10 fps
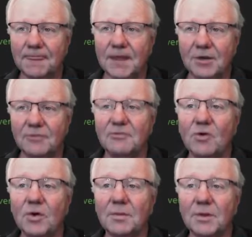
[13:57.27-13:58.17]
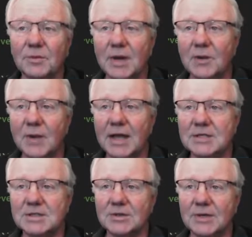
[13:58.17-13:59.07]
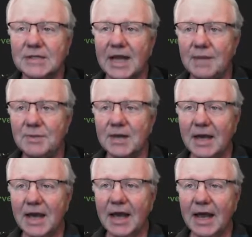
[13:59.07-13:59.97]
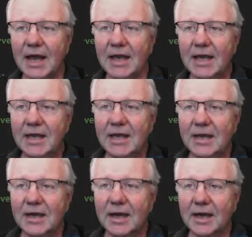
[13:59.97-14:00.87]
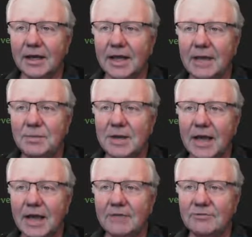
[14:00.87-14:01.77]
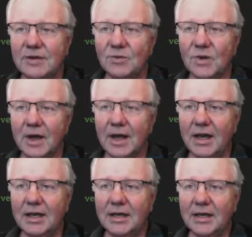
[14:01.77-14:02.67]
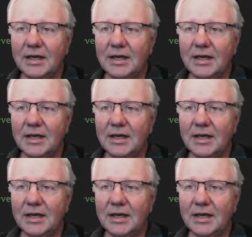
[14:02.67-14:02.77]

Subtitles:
the form of the request. So it's API v1,